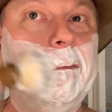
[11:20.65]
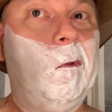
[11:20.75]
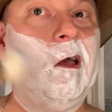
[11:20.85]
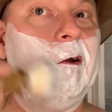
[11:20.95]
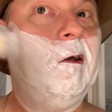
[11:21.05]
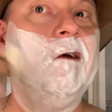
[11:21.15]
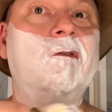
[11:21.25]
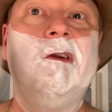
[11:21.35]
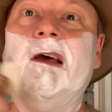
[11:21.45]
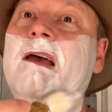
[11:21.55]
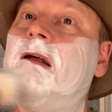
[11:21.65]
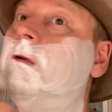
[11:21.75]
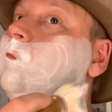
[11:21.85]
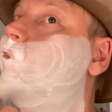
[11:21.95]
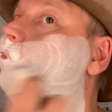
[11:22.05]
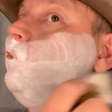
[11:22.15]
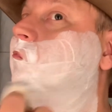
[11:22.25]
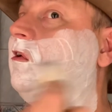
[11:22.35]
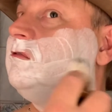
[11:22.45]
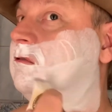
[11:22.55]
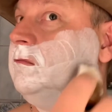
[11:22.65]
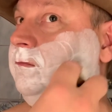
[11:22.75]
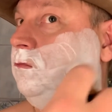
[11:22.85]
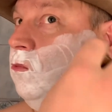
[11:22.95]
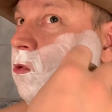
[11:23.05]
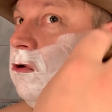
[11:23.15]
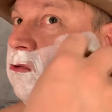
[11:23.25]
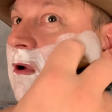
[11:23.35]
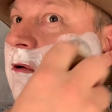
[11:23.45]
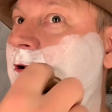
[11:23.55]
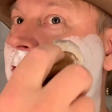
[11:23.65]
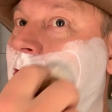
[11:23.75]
there every day and just walked around and